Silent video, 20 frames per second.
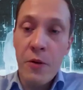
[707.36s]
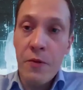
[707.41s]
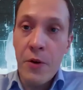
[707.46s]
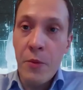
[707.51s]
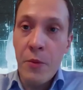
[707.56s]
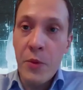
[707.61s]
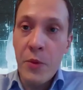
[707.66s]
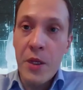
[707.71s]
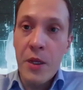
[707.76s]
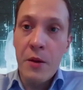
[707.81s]

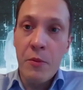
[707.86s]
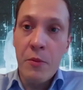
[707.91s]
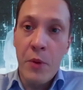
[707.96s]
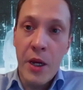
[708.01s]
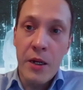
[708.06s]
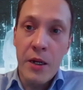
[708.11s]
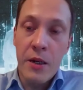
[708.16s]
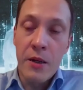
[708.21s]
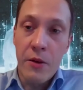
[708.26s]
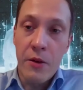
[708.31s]
from the
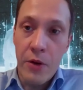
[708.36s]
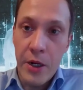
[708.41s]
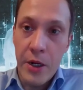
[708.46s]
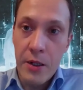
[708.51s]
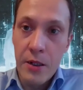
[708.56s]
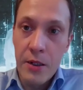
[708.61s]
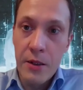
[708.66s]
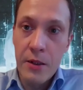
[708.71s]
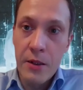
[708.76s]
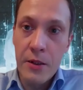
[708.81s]
main grid.
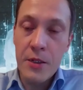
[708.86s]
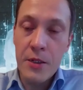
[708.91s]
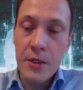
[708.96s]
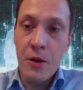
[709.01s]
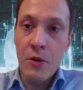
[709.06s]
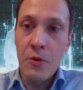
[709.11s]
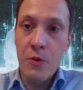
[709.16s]
So